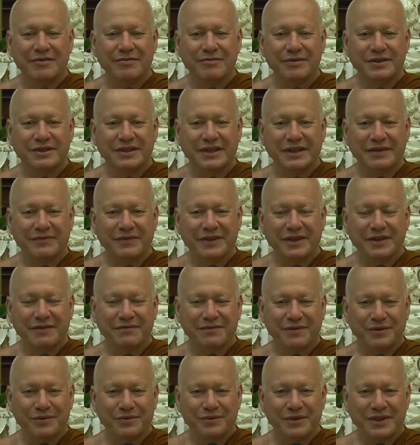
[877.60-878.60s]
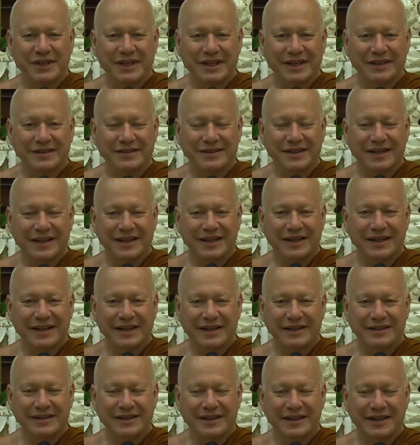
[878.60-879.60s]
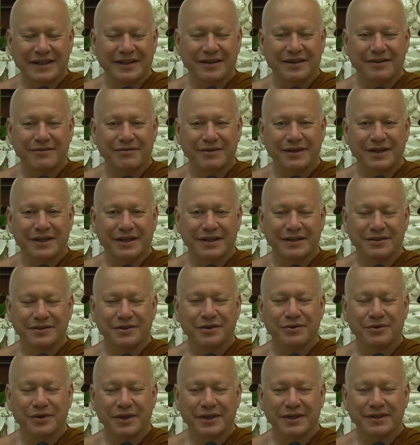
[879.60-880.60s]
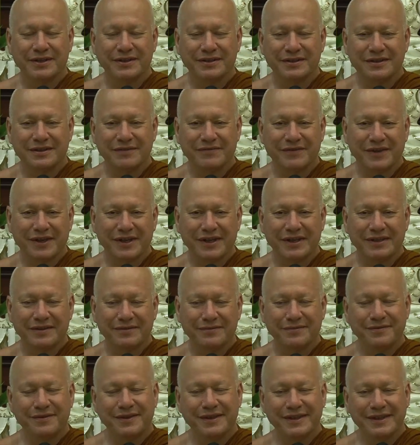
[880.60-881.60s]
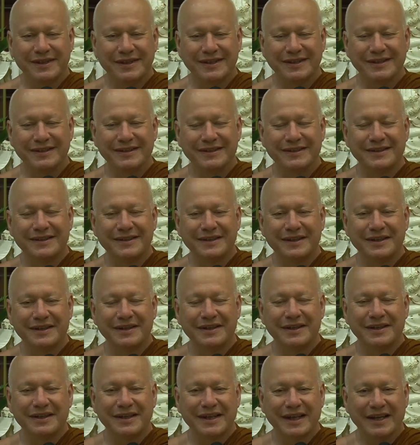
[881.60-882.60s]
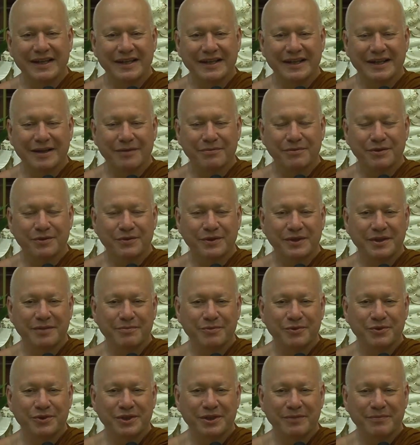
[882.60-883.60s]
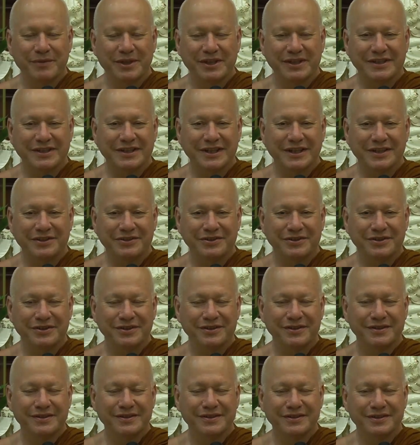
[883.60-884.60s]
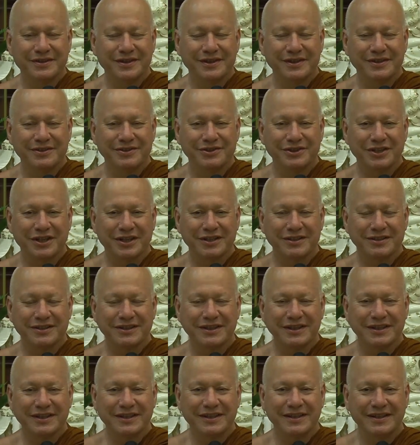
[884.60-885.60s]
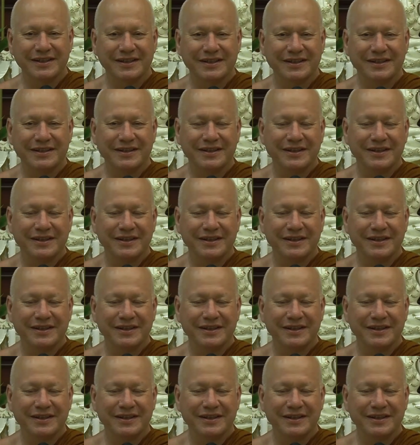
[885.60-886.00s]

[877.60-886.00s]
receiving the food the next day, eating it, I realized, I can survive. And then getting up, doing the morning meditation and chanting,